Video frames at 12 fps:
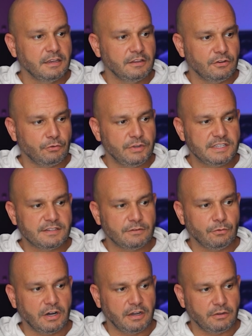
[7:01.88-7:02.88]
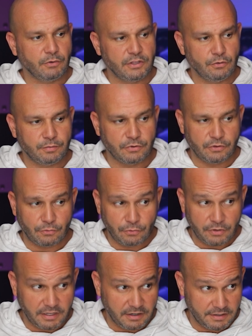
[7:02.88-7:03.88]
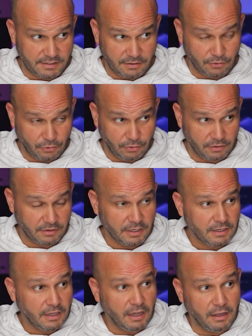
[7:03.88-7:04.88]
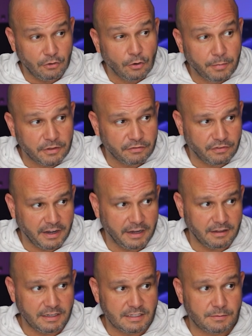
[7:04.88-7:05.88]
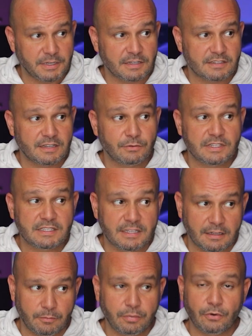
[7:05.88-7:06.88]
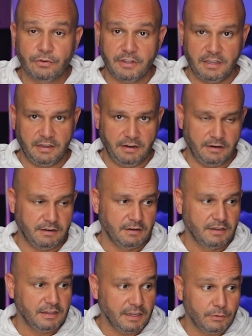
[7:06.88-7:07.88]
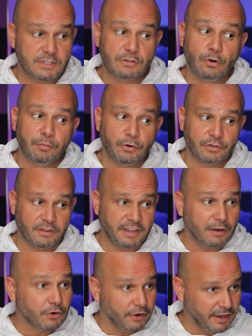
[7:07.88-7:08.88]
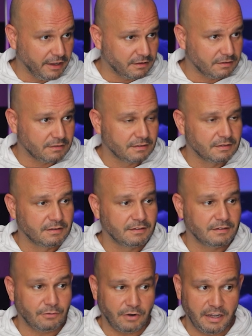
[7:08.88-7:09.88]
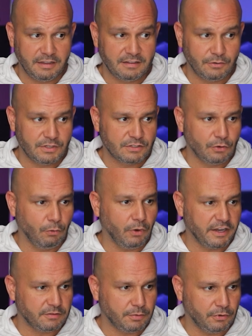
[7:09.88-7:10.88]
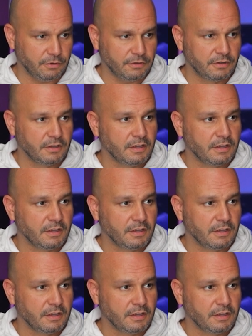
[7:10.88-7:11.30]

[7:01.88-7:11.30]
The reason why when you put the rook here is not called an open file is because there is still a pawn here. There is no pawn on our end, right? There is no white pawn